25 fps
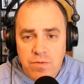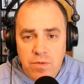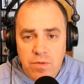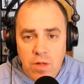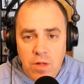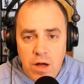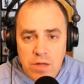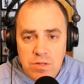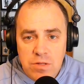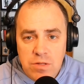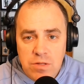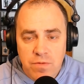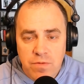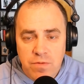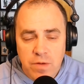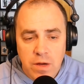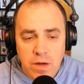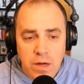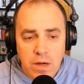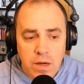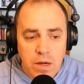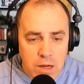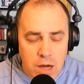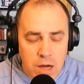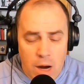
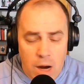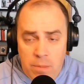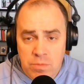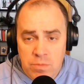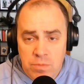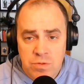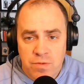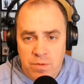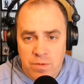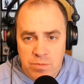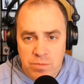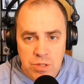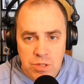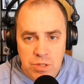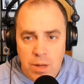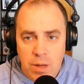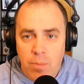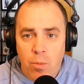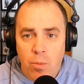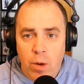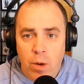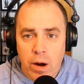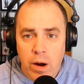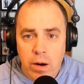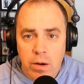philosophy comes from
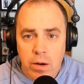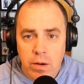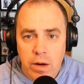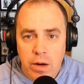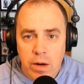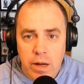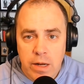somewhere.